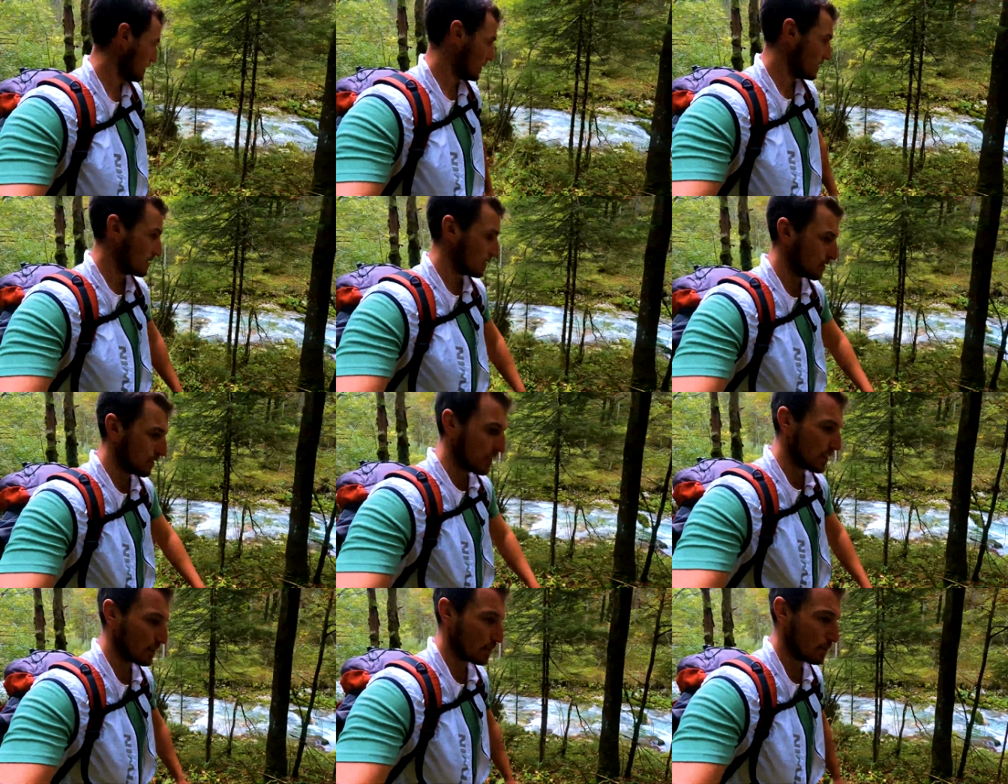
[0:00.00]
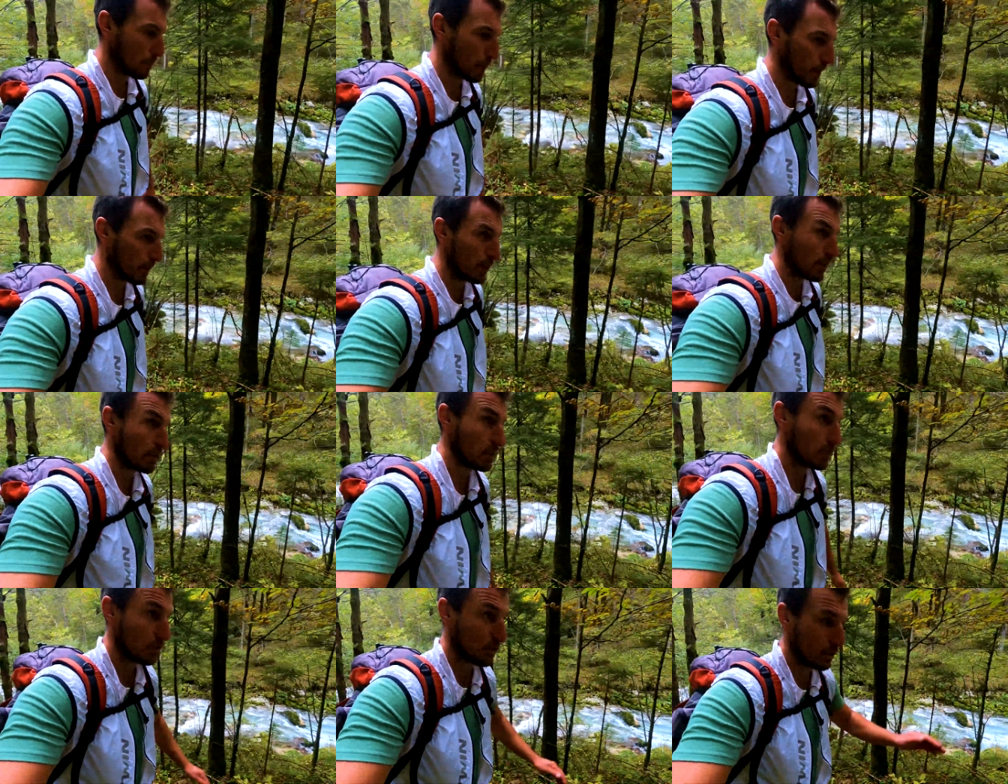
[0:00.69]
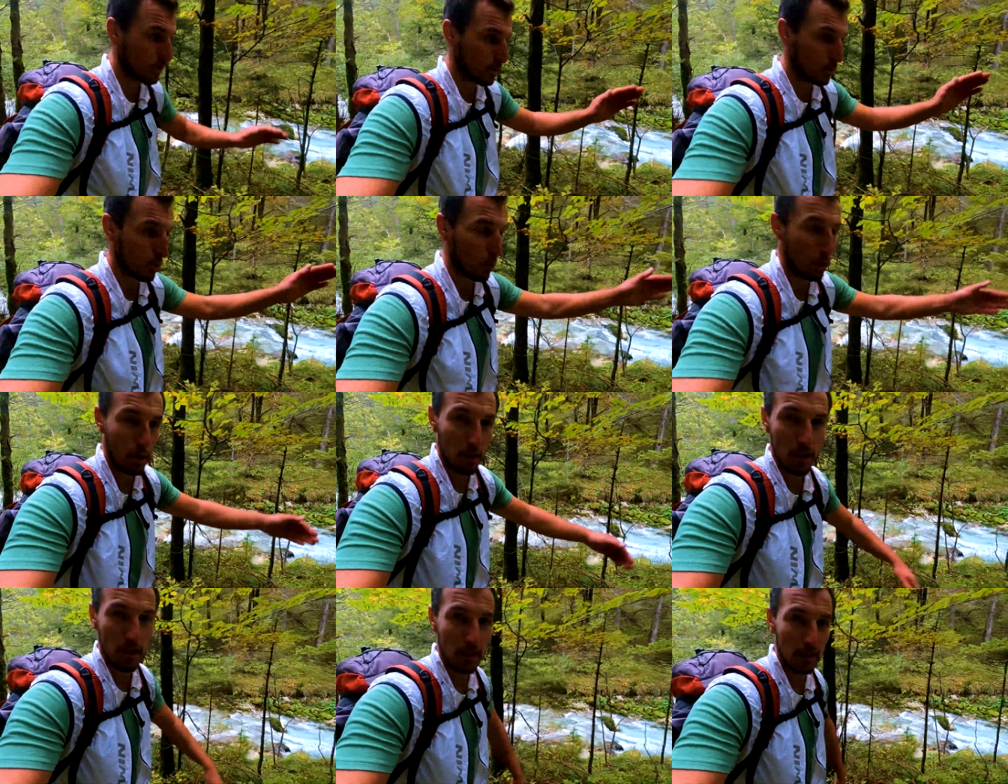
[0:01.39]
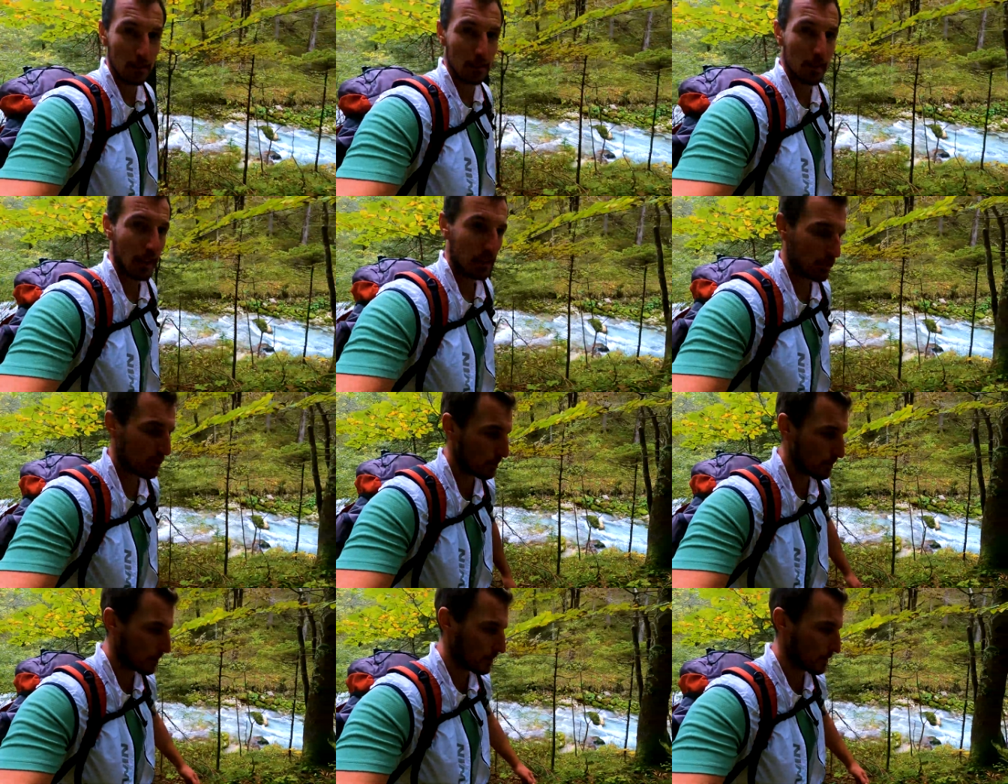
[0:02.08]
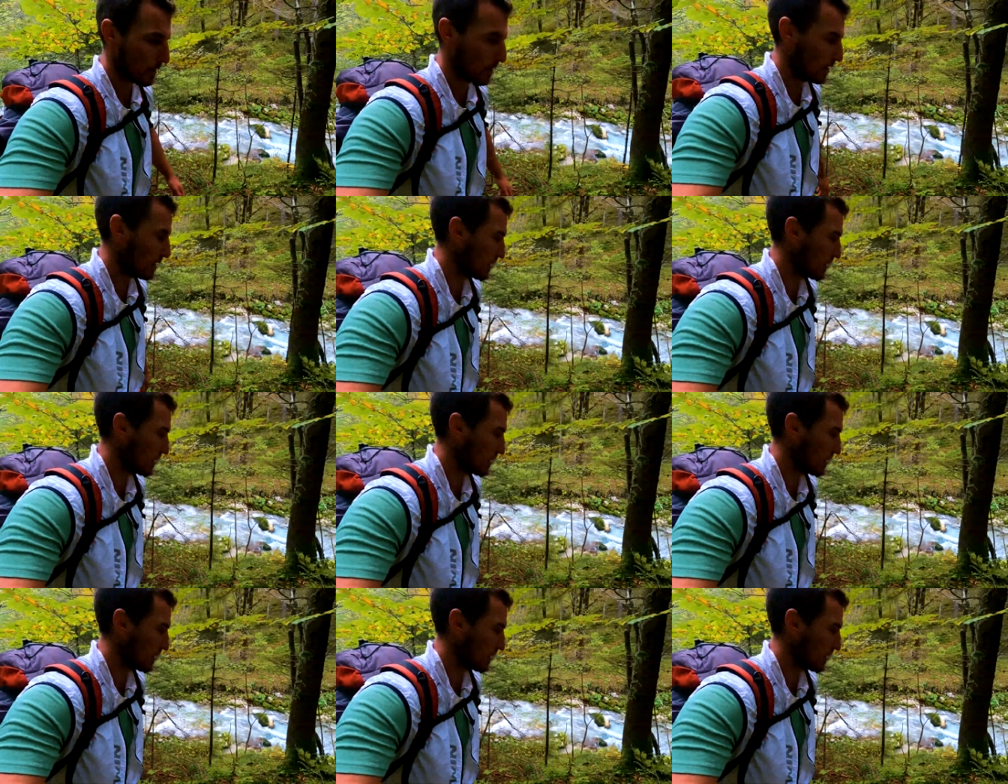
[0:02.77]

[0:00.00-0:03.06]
It's a great experience just to walk next to it.